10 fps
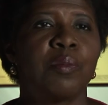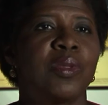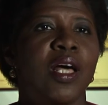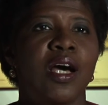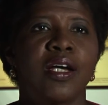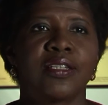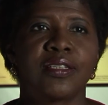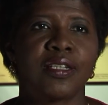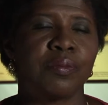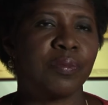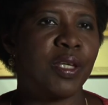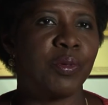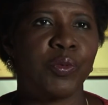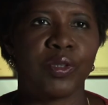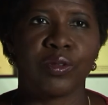blogs and people
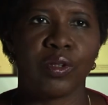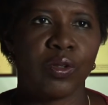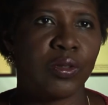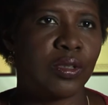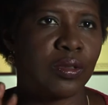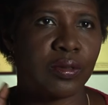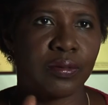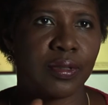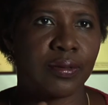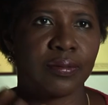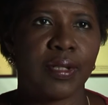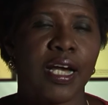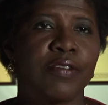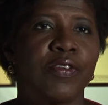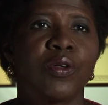with their own little
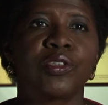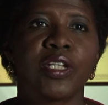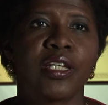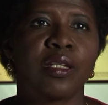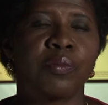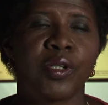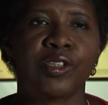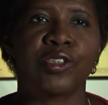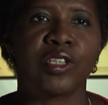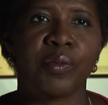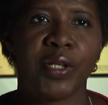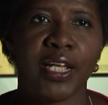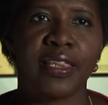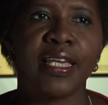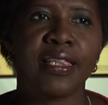iPhones taking pictures. I mean, I
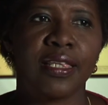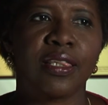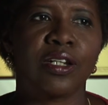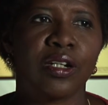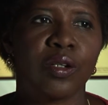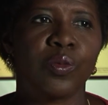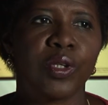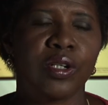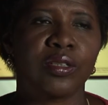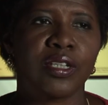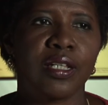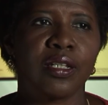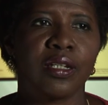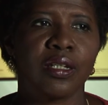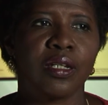think that there we are
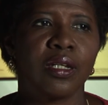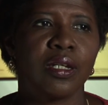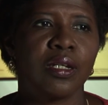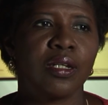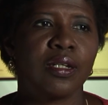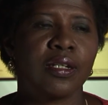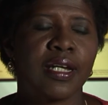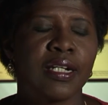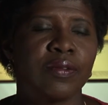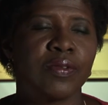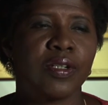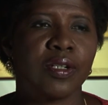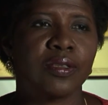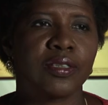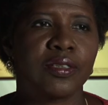telling kind of
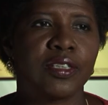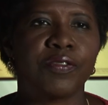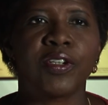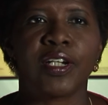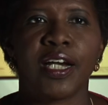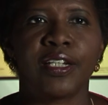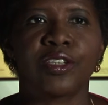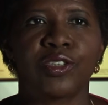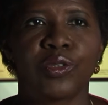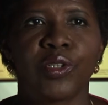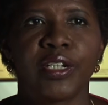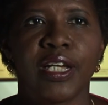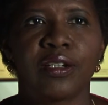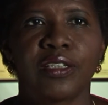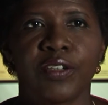a different kind of story now
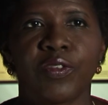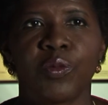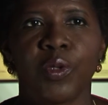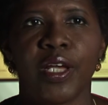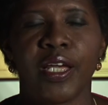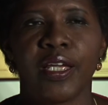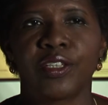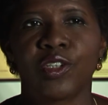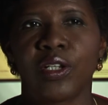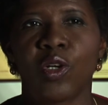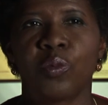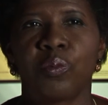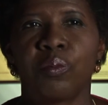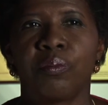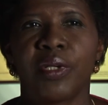in a different way. So I don't
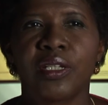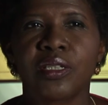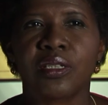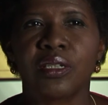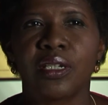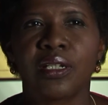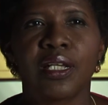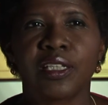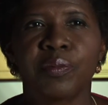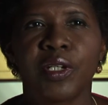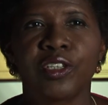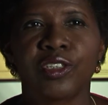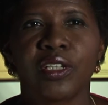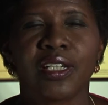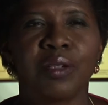miss it as much.
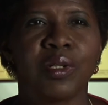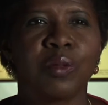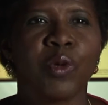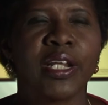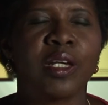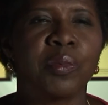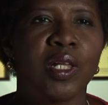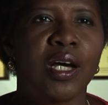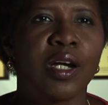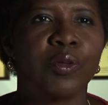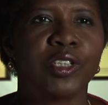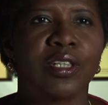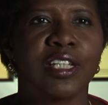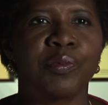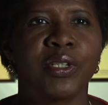Like I'm, I'm, running a blog, which
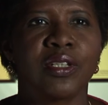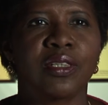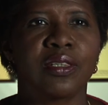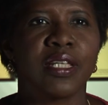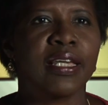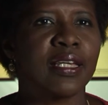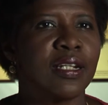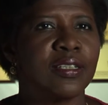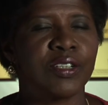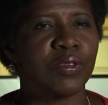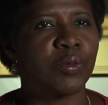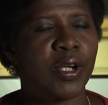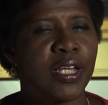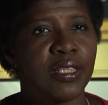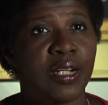allows me to think in a different
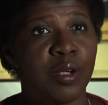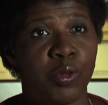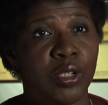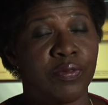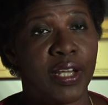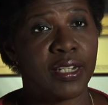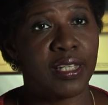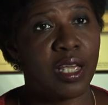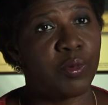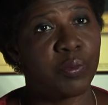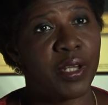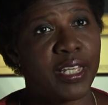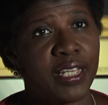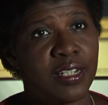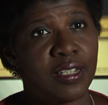way than I would if I had a camera in my
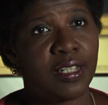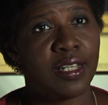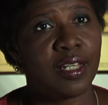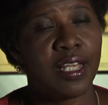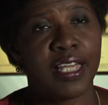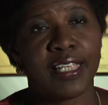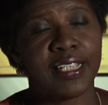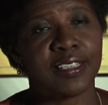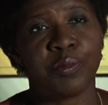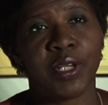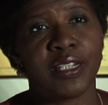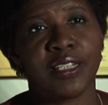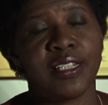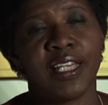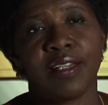hand. And that's something I
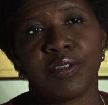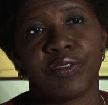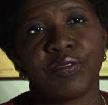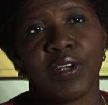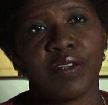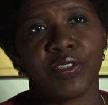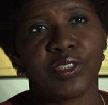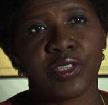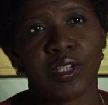didn't have even five years